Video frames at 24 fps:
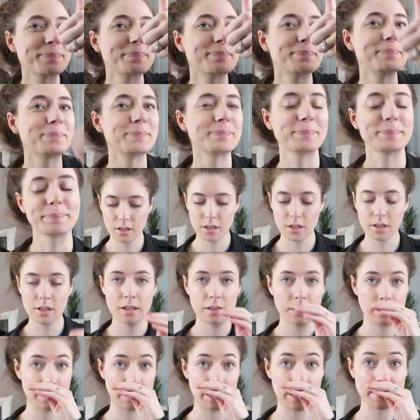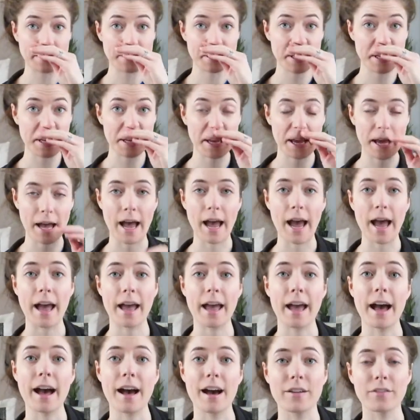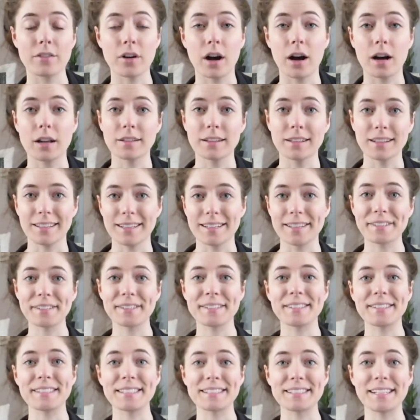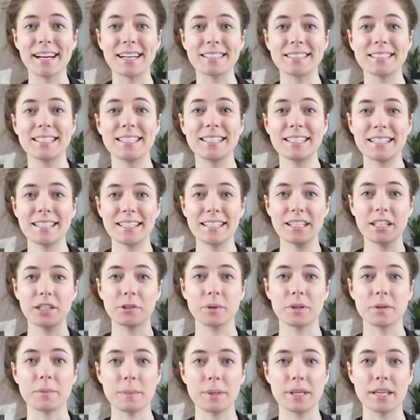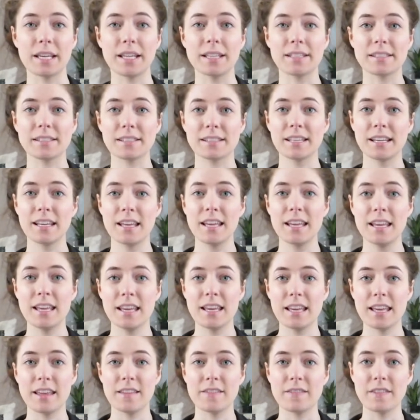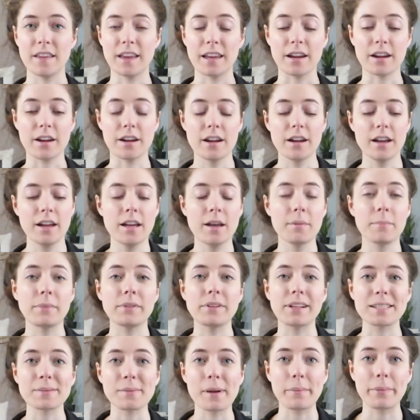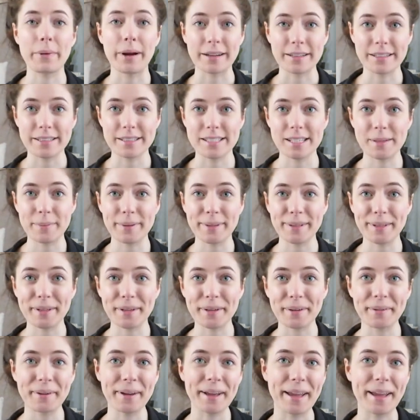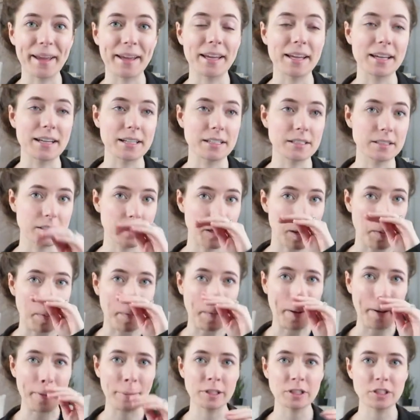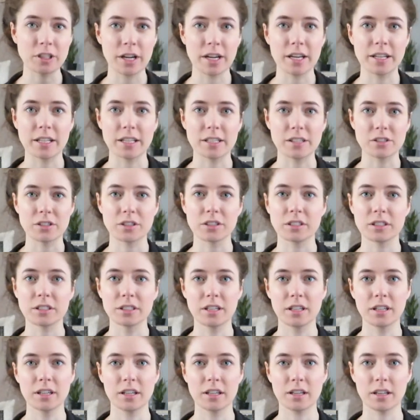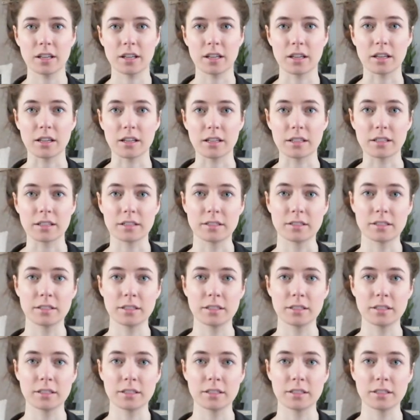the next thing I have on the list is not here with me. It's in there. But that's my pregnancy pillow and I'll probably try and insert a